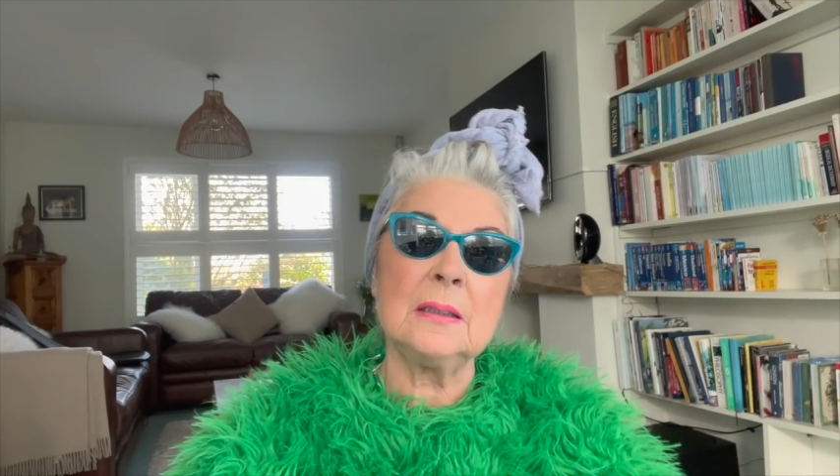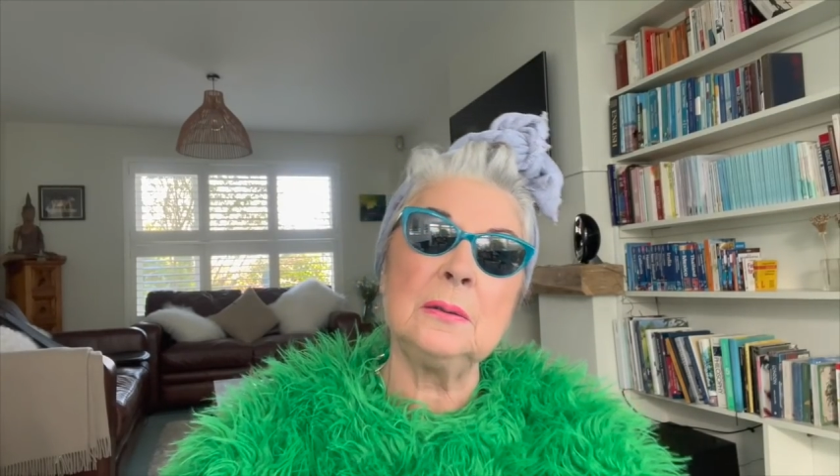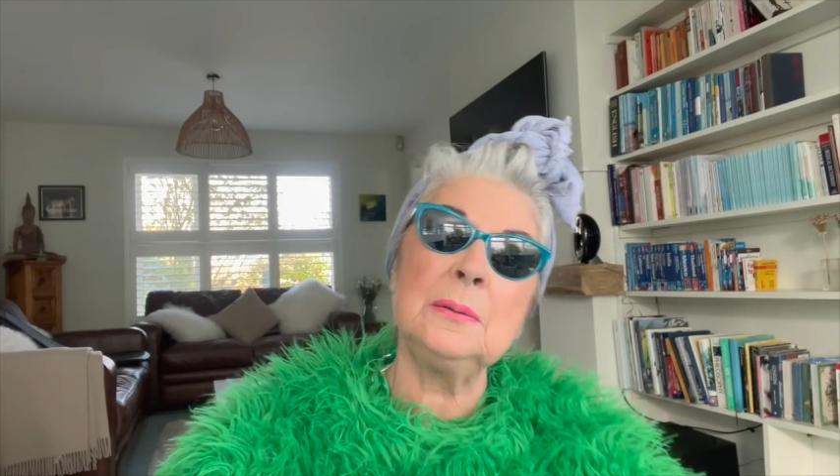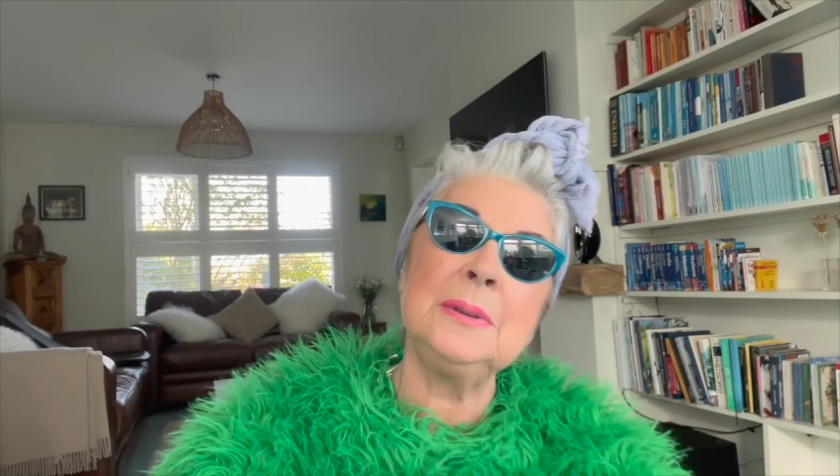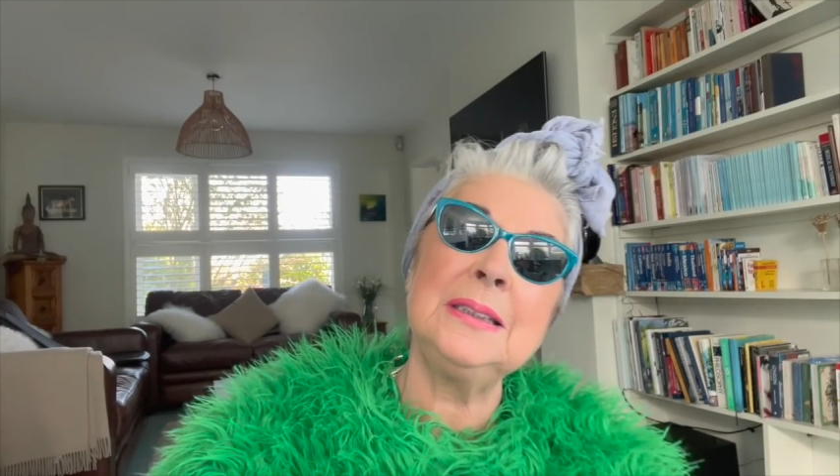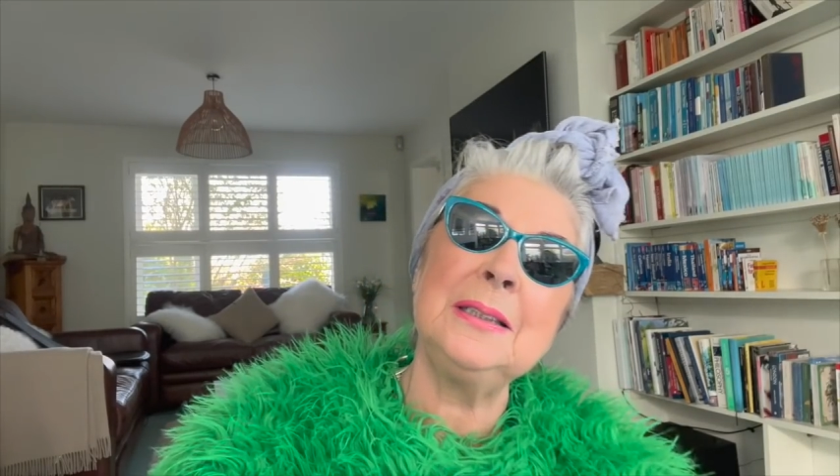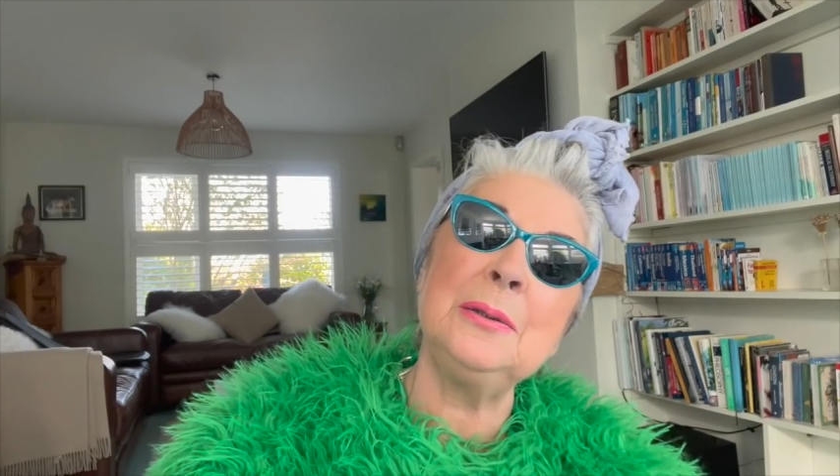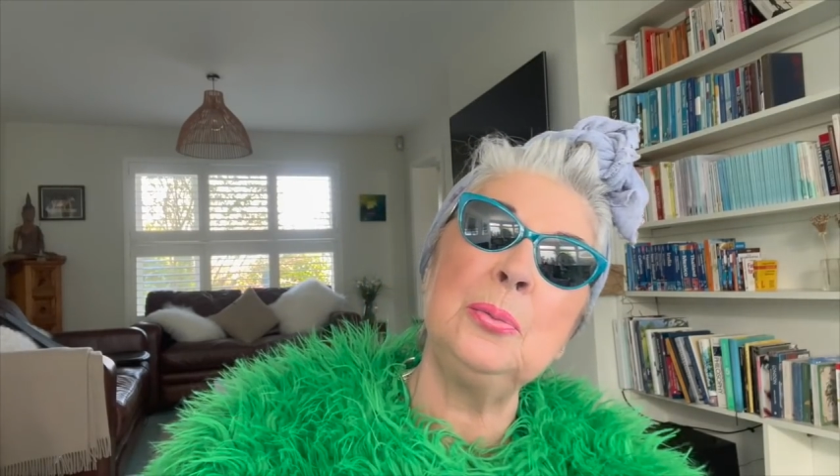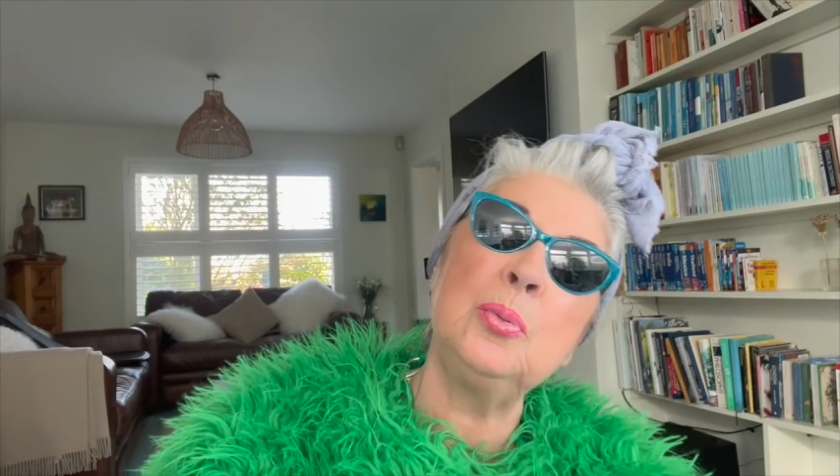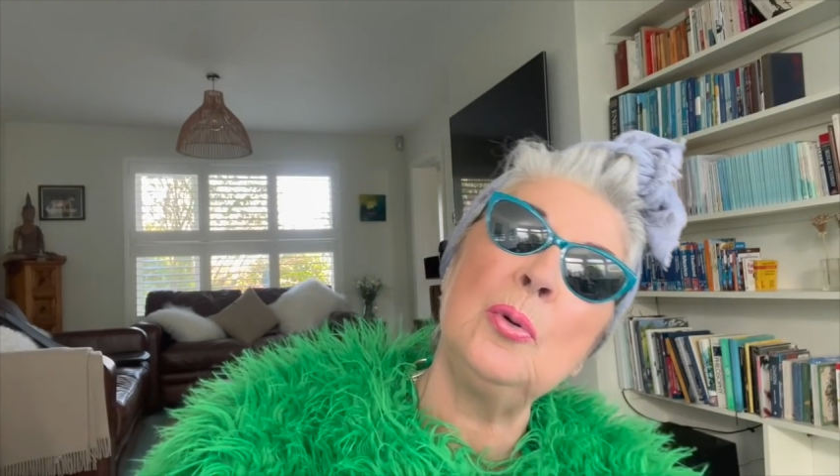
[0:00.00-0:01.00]
oh
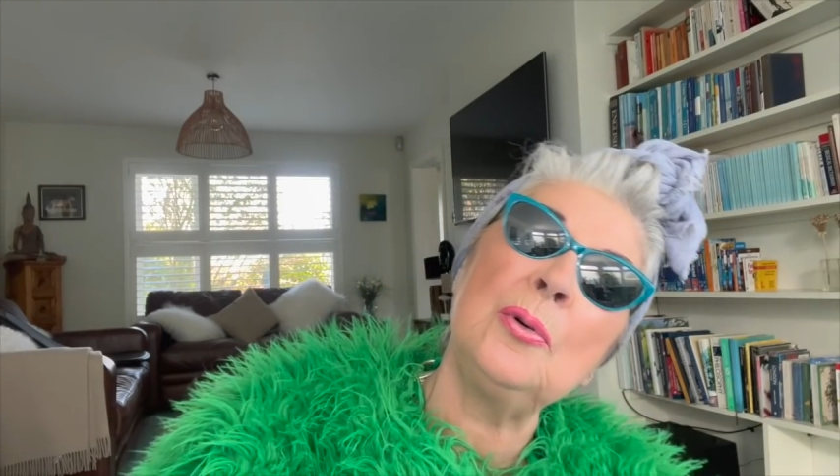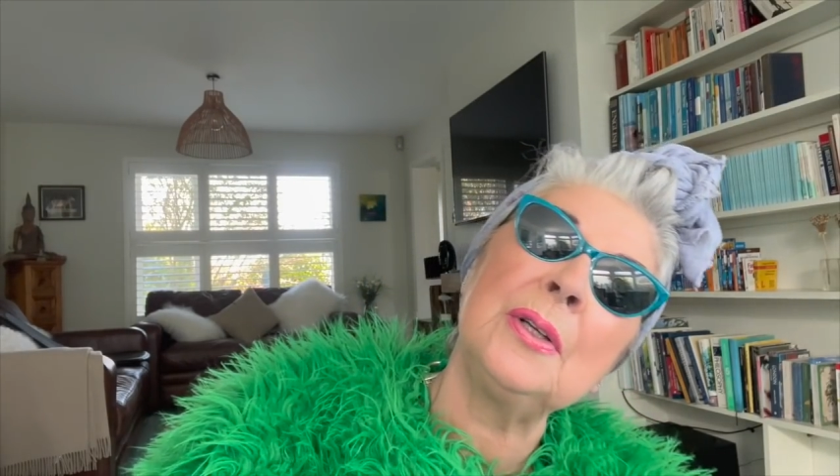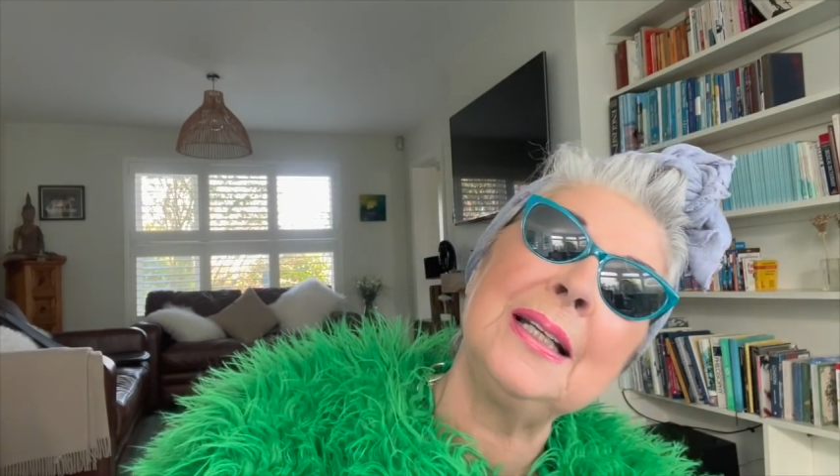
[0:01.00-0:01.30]
no, what